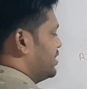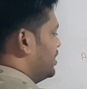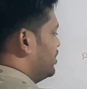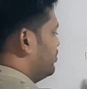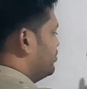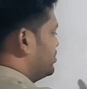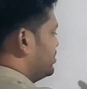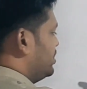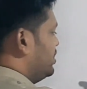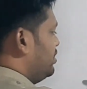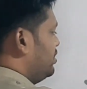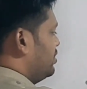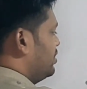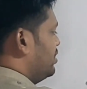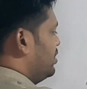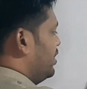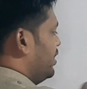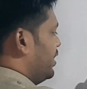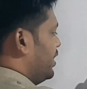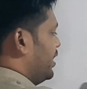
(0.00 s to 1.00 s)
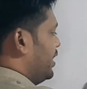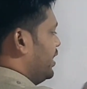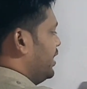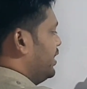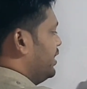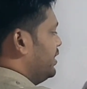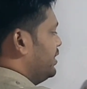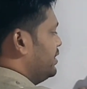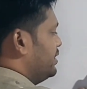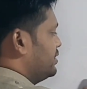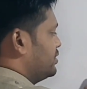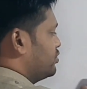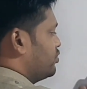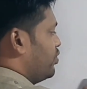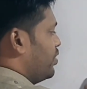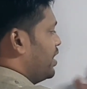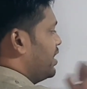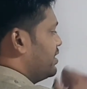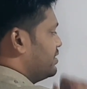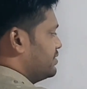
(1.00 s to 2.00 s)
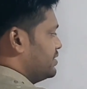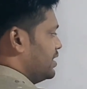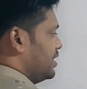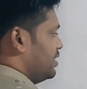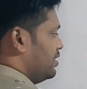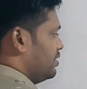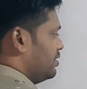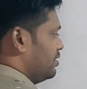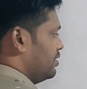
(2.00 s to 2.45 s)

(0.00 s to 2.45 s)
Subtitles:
you see ad square is there.